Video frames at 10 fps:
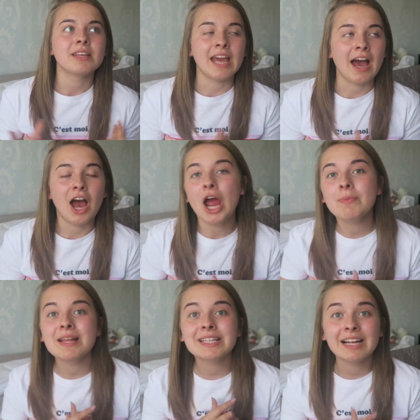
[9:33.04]
yeah, I
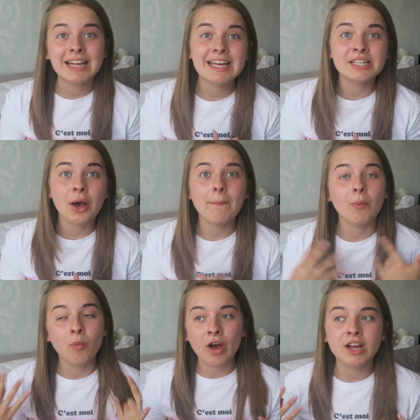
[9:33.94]
hope that's cleared up
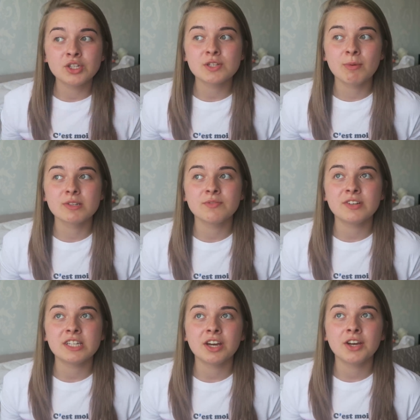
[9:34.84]
why I do sponsored
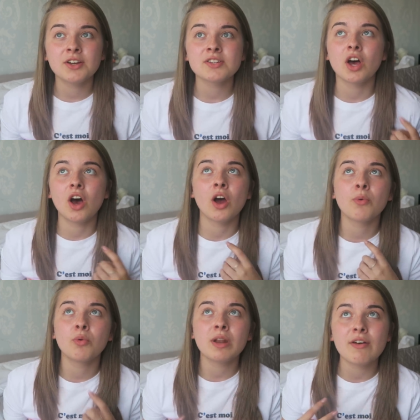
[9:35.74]
videos. I
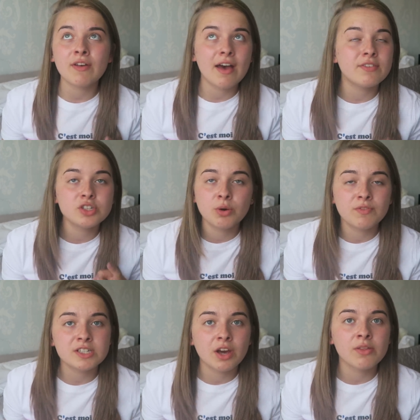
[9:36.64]
will never ever do a
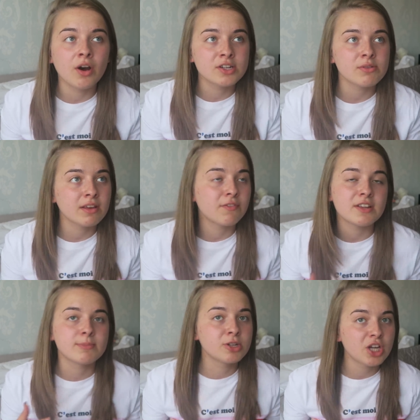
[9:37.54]
video that I don't think
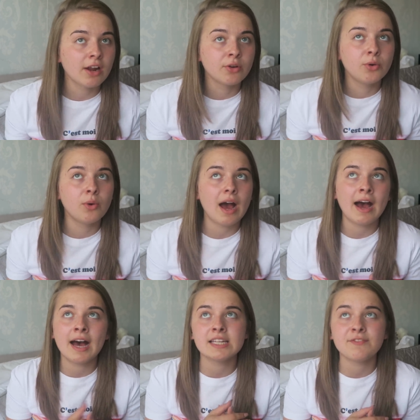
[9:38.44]
fits my channel,
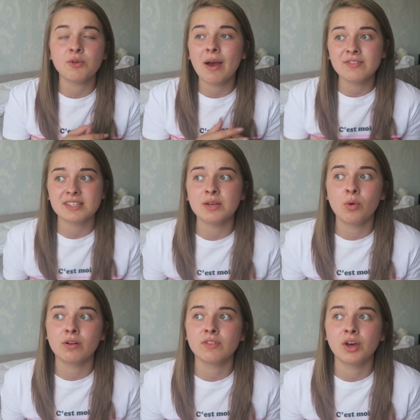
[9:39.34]
and if you ever see
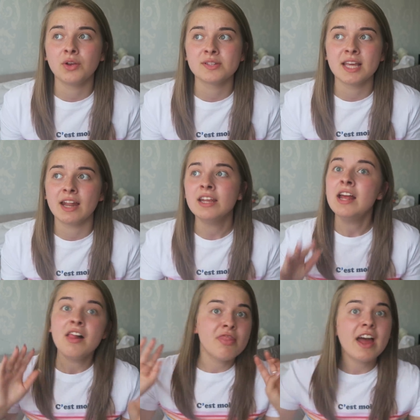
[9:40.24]
one of those, then
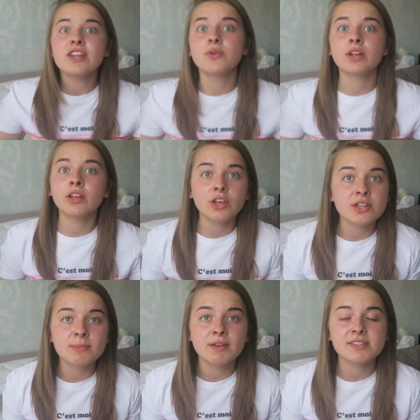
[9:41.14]
you can
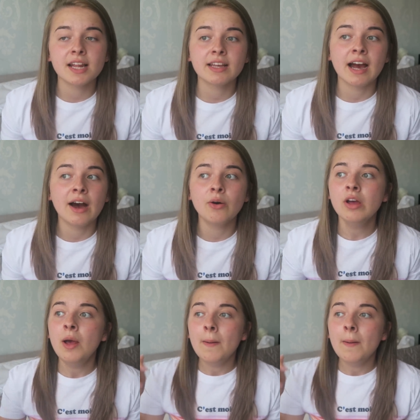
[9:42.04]
accuse me of selling out.